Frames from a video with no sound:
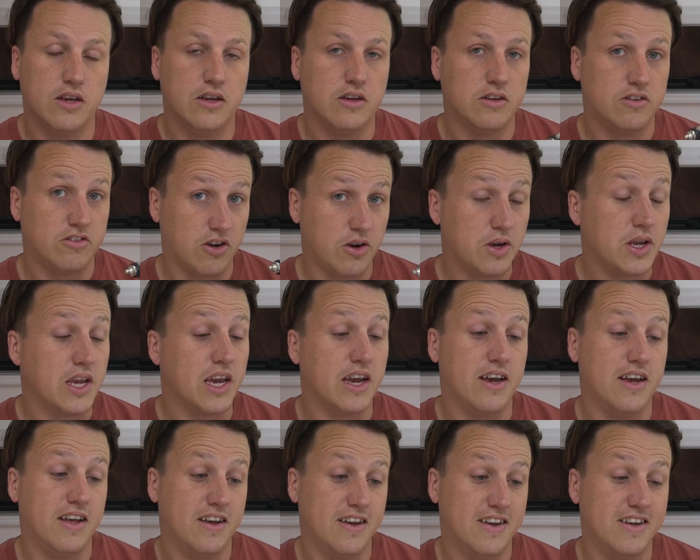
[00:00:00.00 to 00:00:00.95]
So
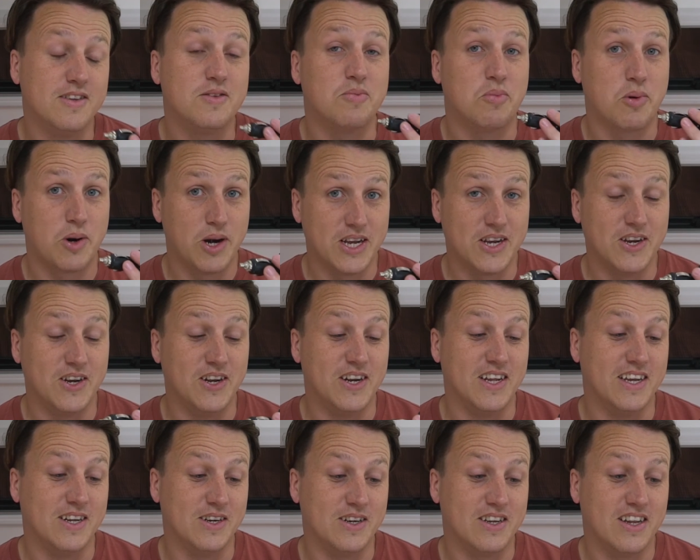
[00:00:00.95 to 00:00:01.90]
yeah, it's pretty
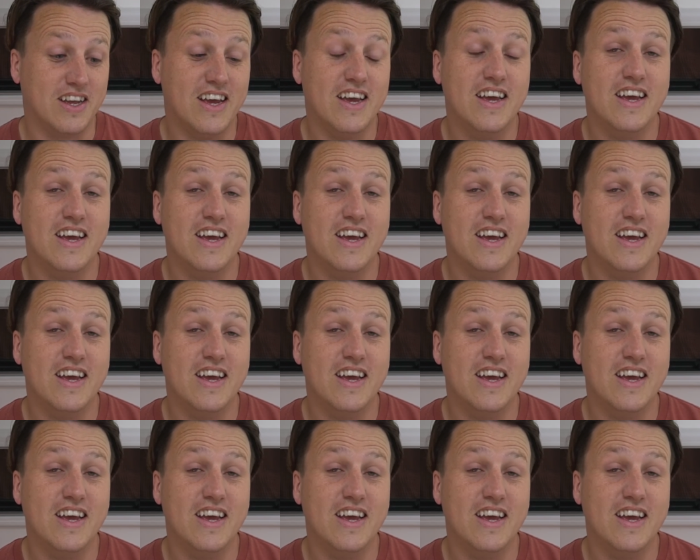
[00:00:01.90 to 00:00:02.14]
good.